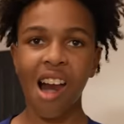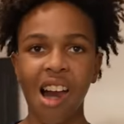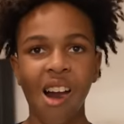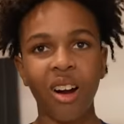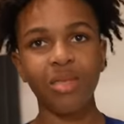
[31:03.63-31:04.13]

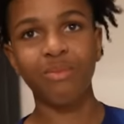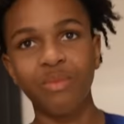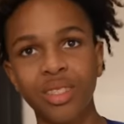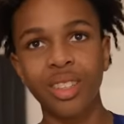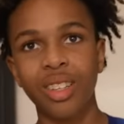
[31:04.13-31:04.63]
Big old
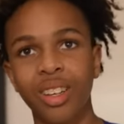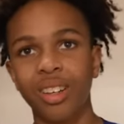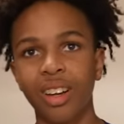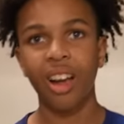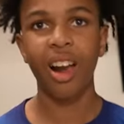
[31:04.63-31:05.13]
boy. You know when
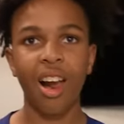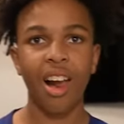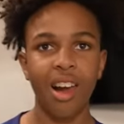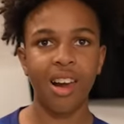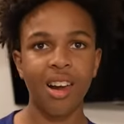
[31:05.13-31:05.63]
you get to a certain
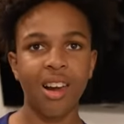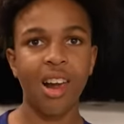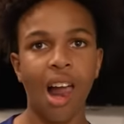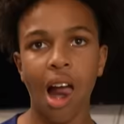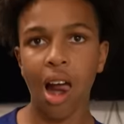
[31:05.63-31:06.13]
age, you're not supposed to
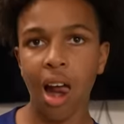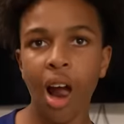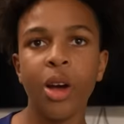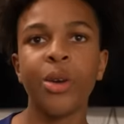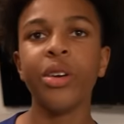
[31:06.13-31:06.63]
wear the full kit
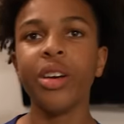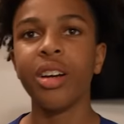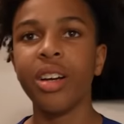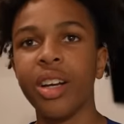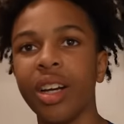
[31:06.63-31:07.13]
out. Hmm?
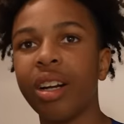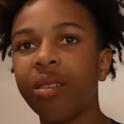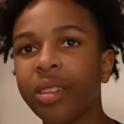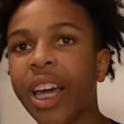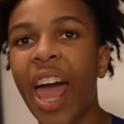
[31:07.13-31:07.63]
I'm
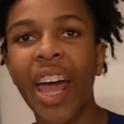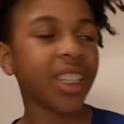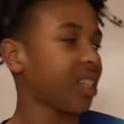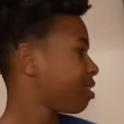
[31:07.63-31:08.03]
just saying. Cares.